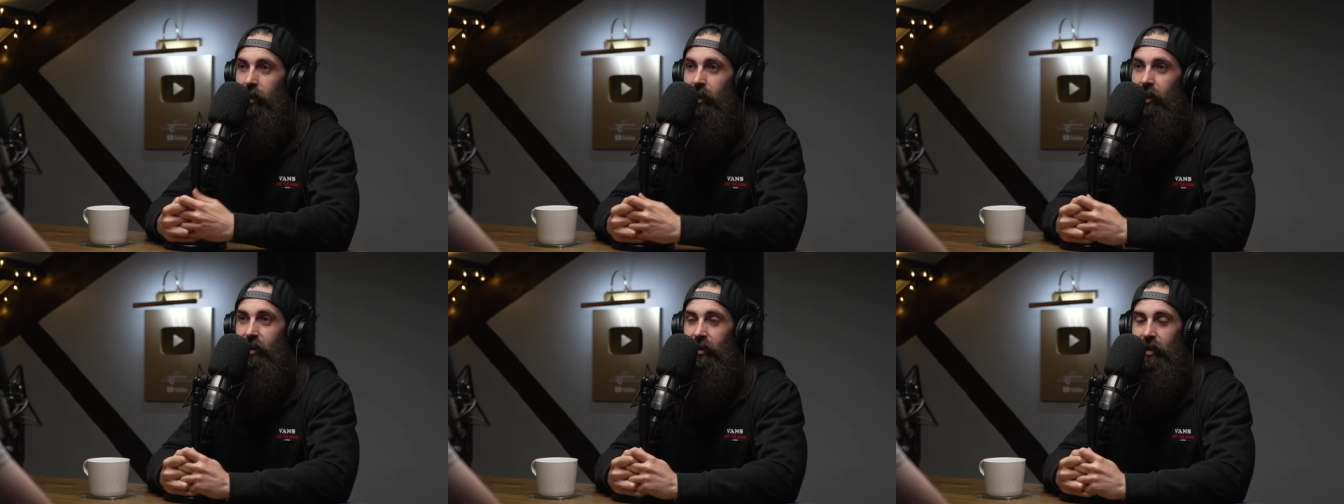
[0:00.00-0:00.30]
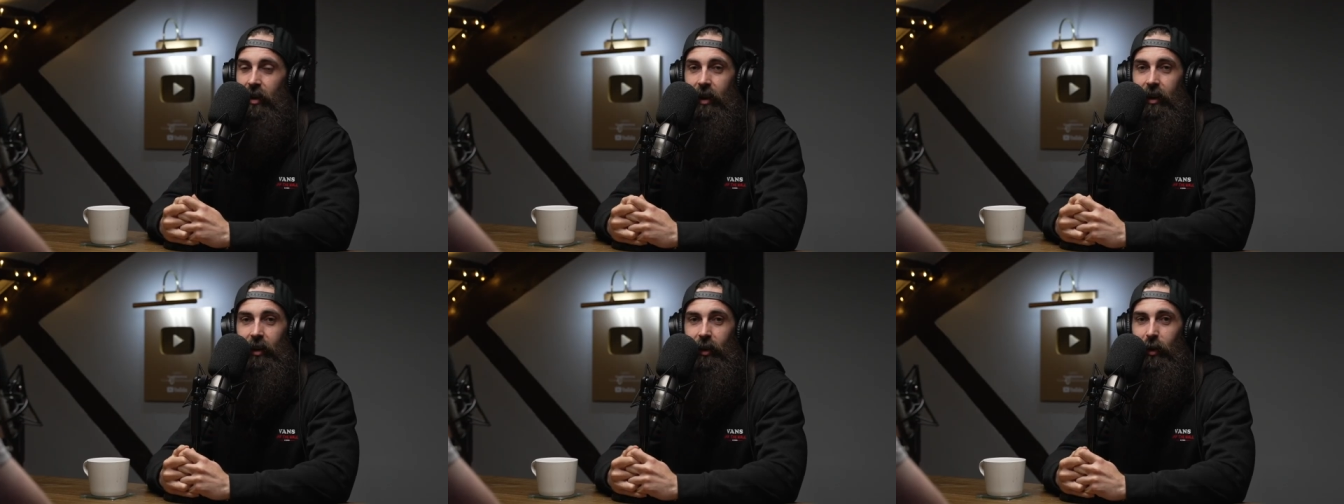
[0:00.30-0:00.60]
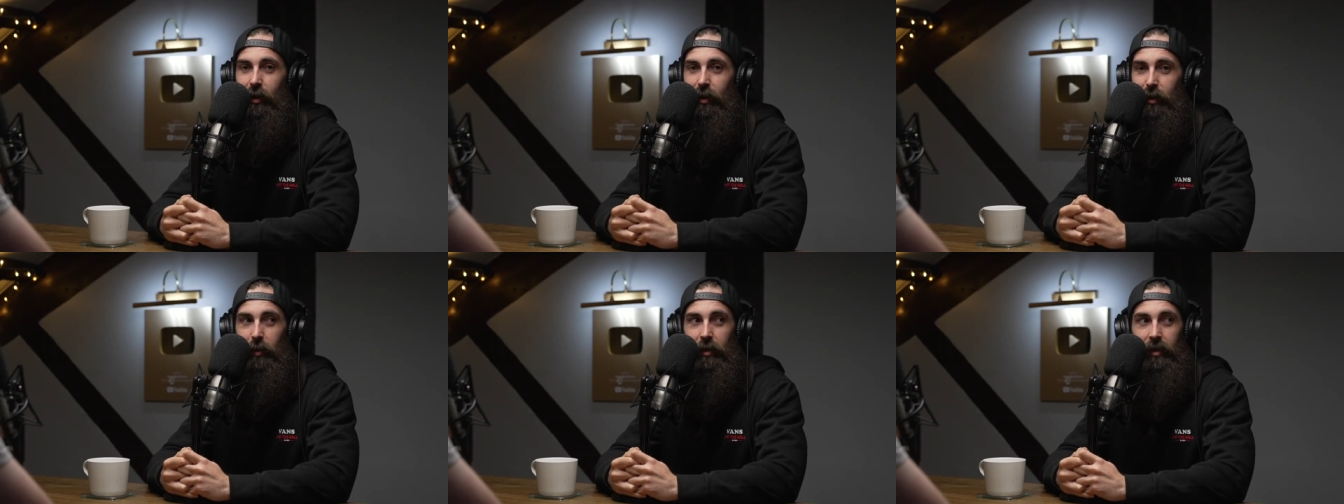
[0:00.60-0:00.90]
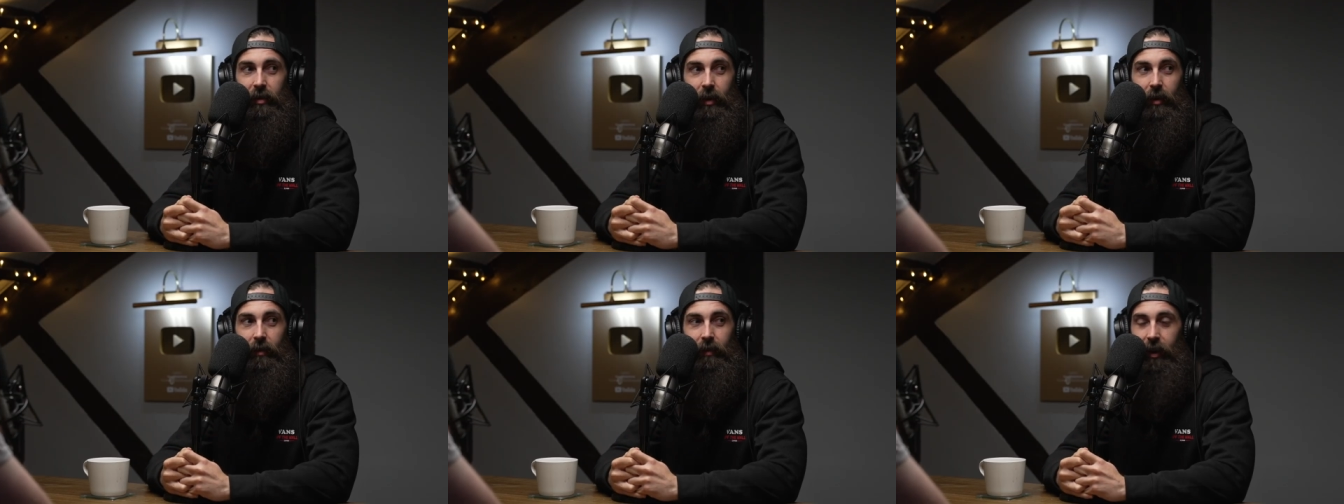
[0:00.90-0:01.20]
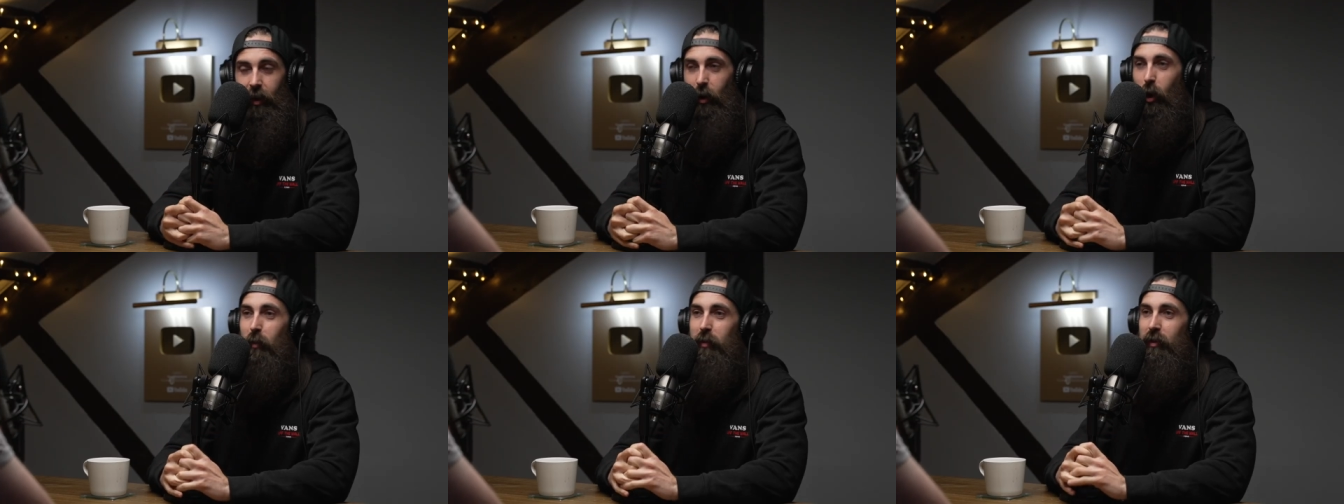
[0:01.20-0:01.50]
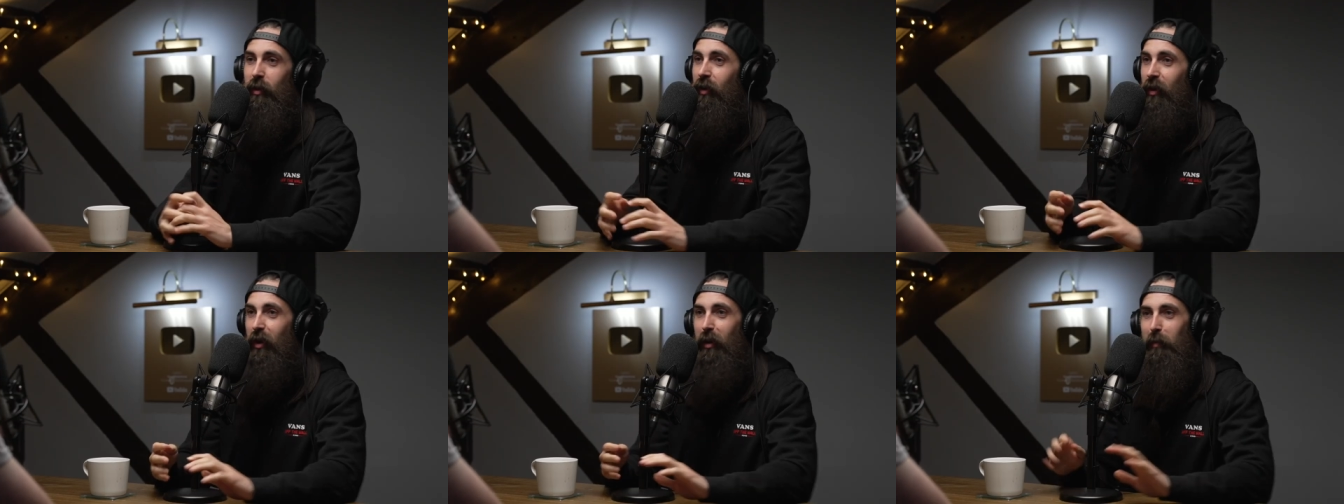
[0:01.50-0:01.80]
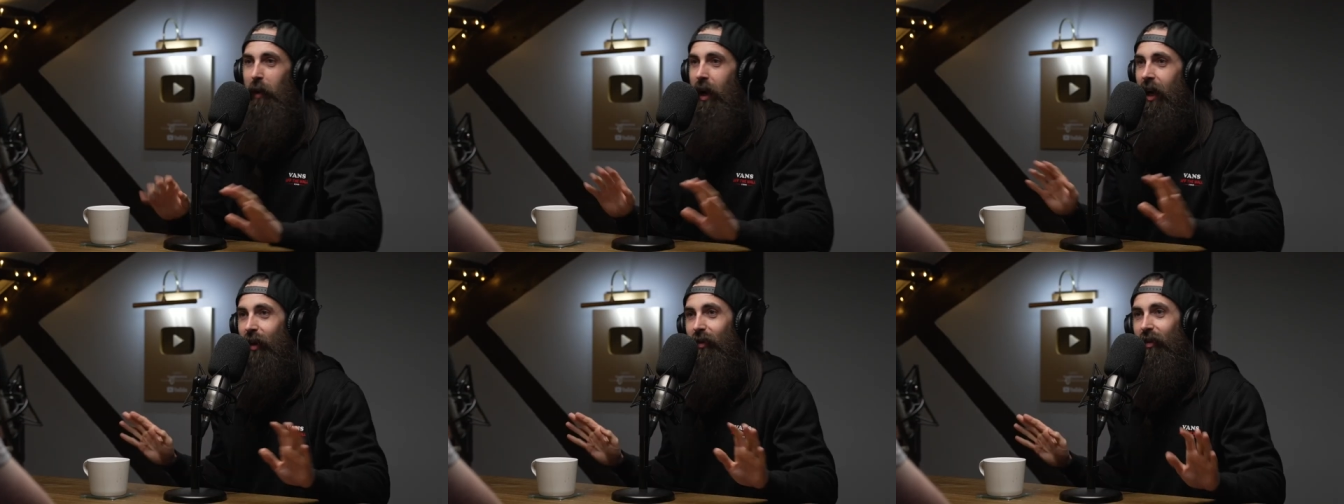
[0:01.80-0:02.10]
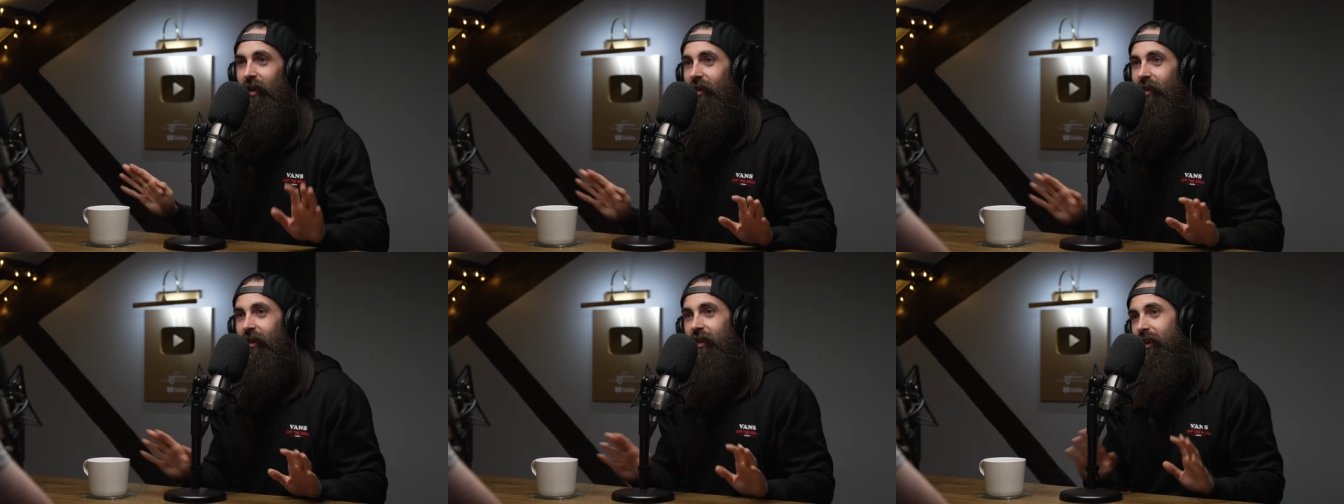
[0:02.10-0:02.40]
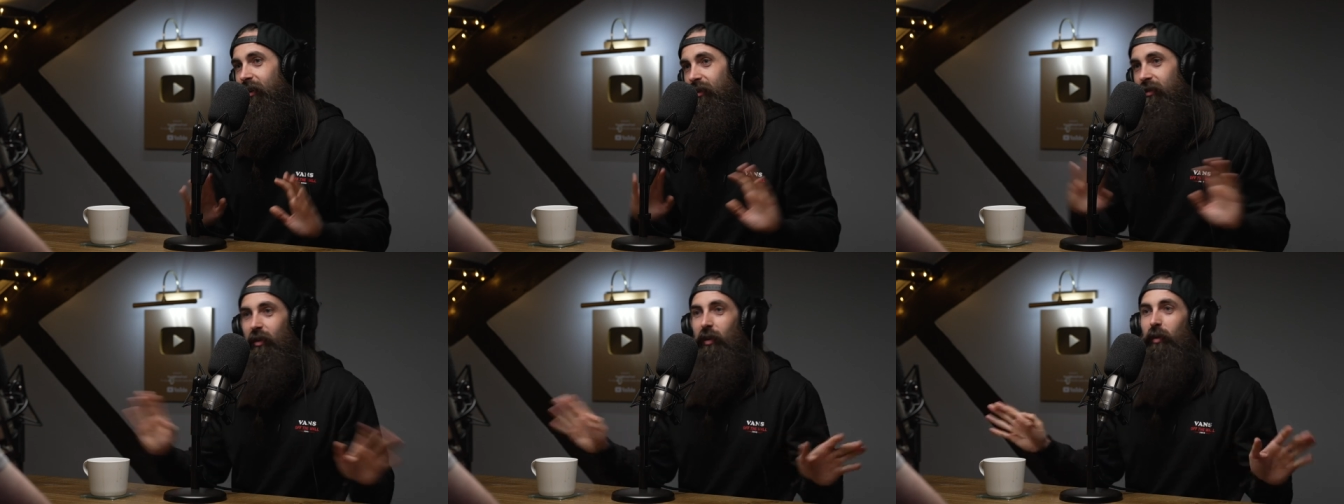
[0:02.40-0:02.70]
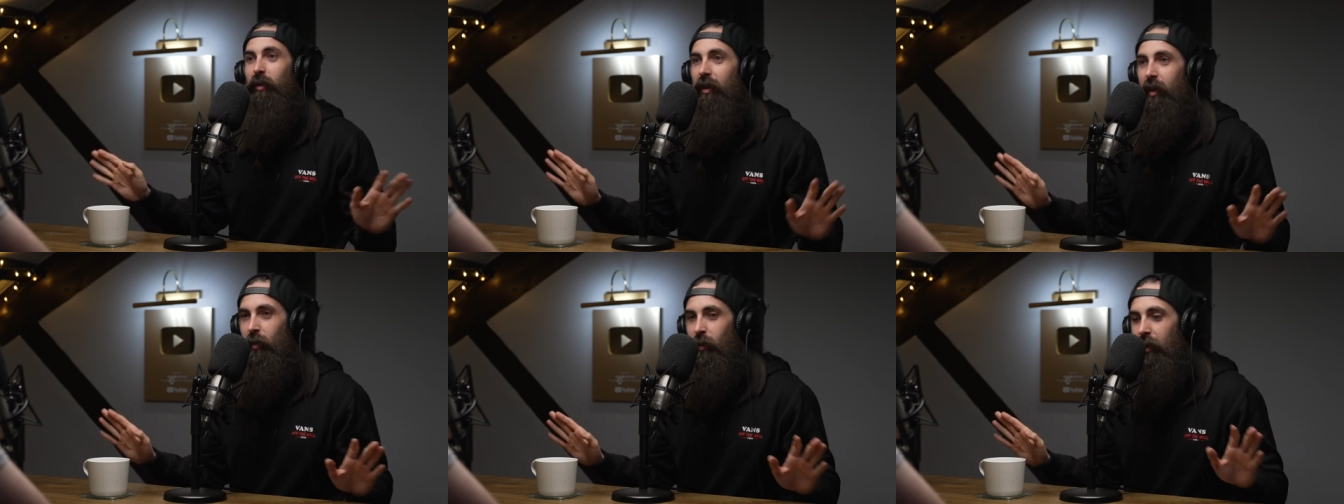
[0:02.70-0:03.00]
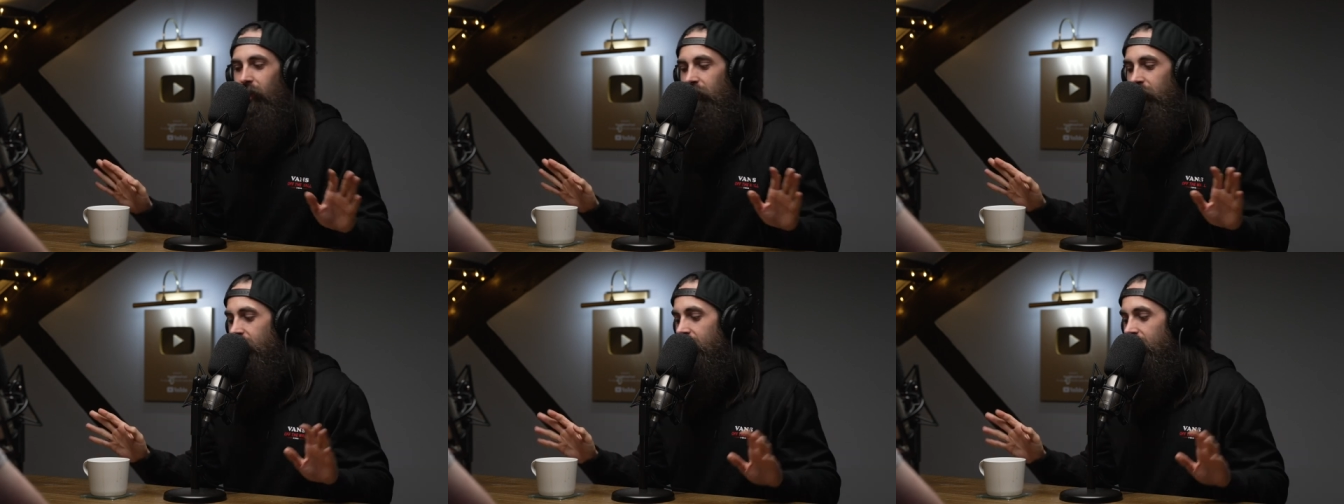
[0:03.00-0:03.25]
You know, it's like a law to itself. Like cops don't come by or anything; they just do what they want.